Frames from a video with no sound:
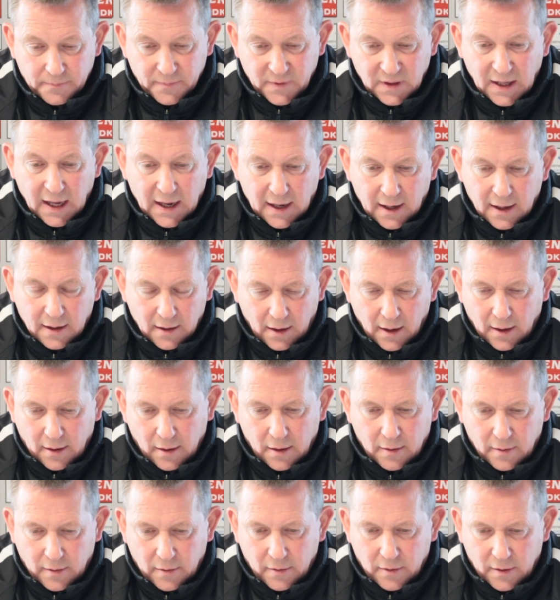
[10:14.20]

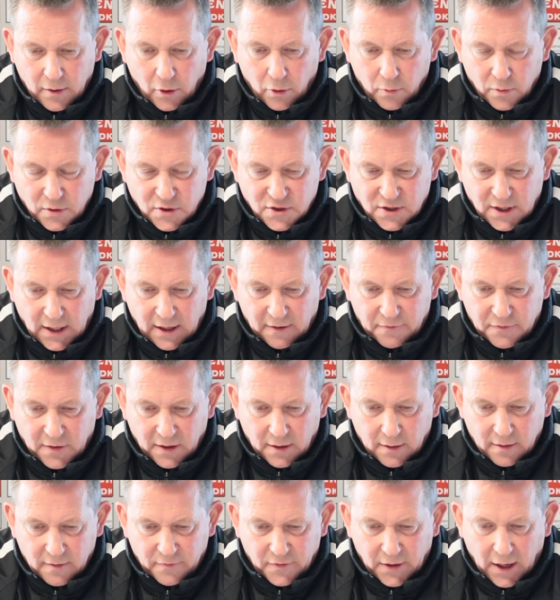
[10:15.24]
yeah, and they always say if
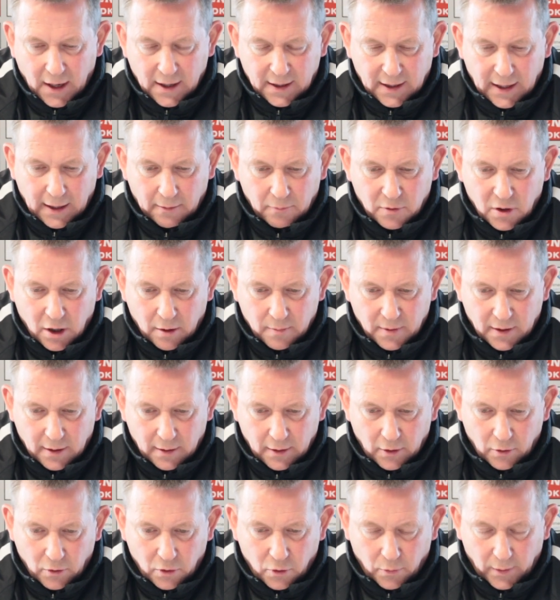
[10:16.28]
you got a game coming
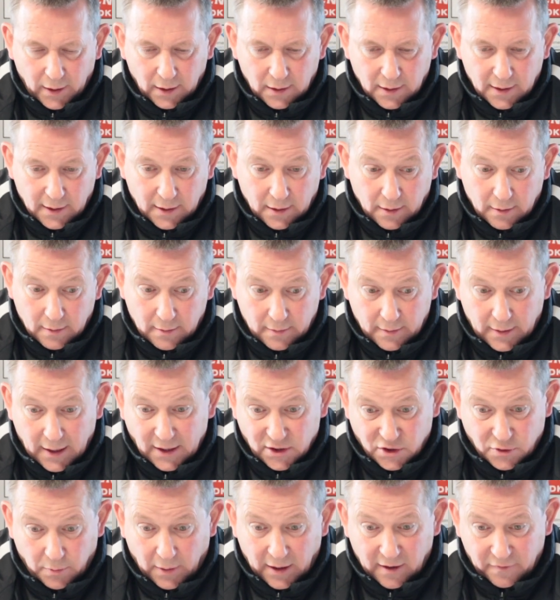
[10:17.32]
around quickly, and
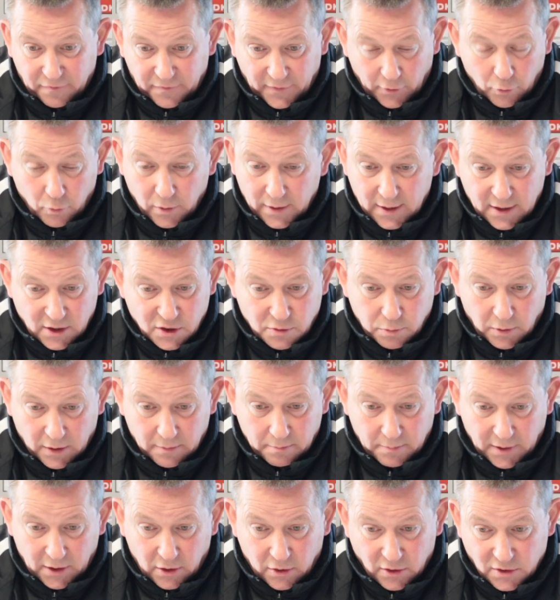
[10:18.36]
that's what I feel with this
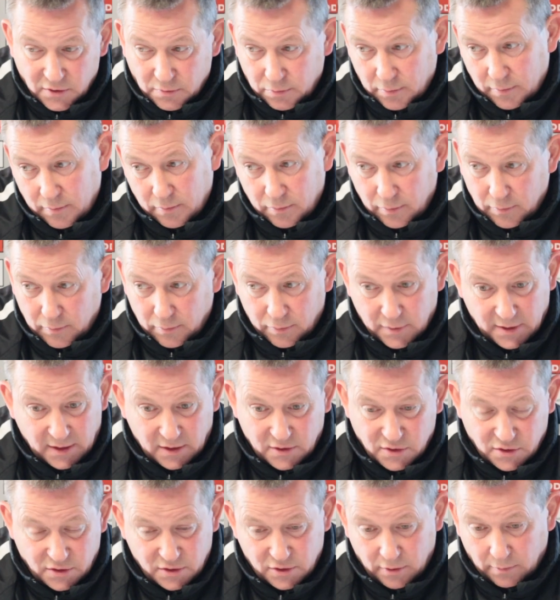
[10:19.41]
one, because we
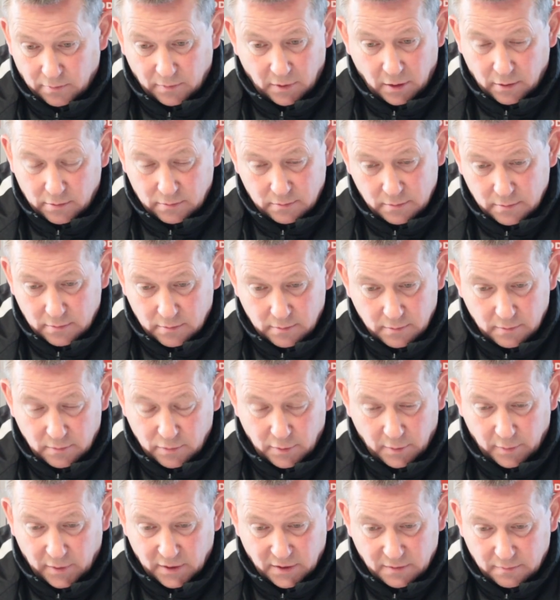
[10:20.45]

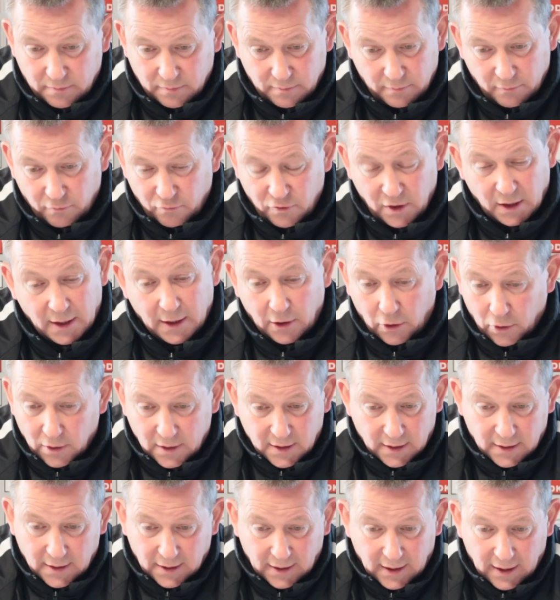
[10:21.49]
were really
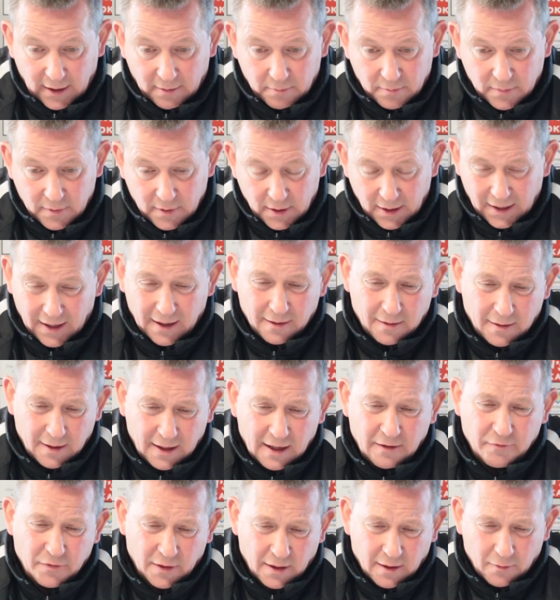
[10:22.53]
good in the game. And then
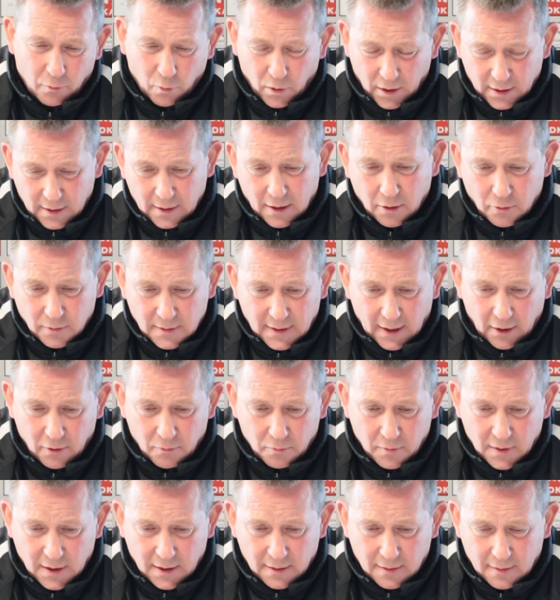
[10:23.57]
even at 1-0
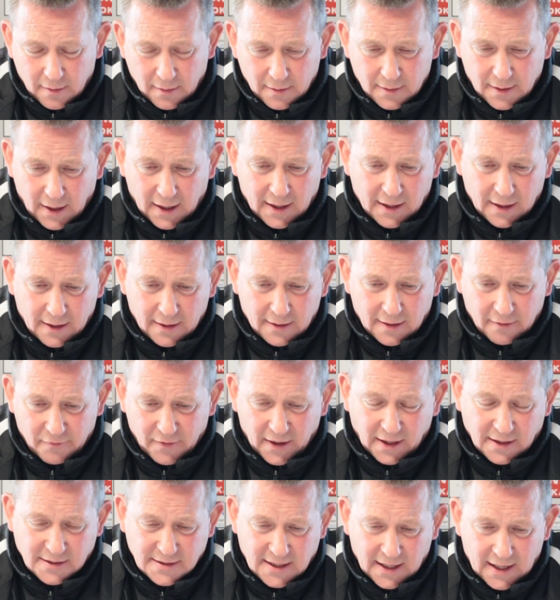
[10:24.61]
down with Danny
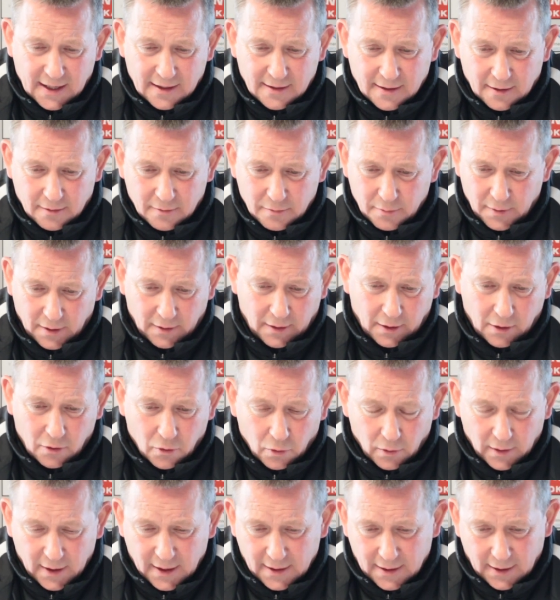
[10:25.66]
Devine's header, where the
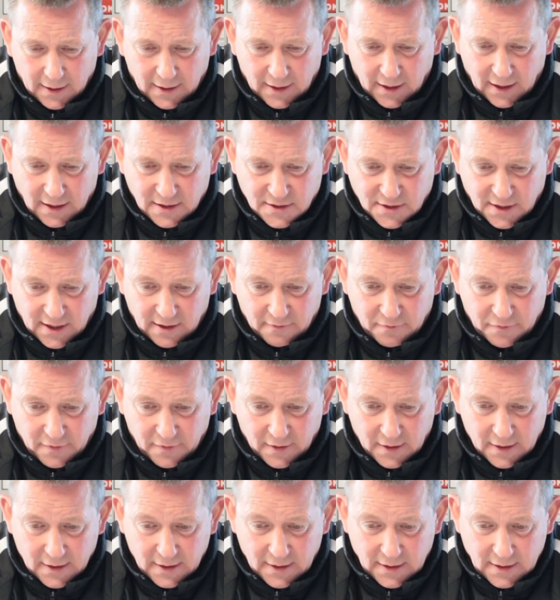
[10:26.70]
goalie had a great save.
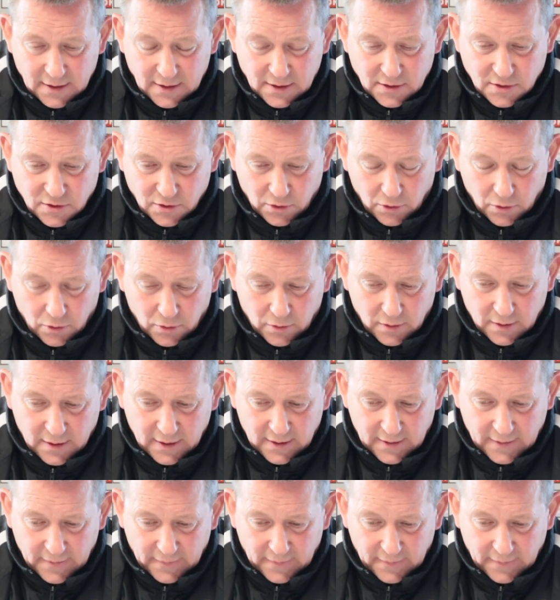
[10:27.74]
So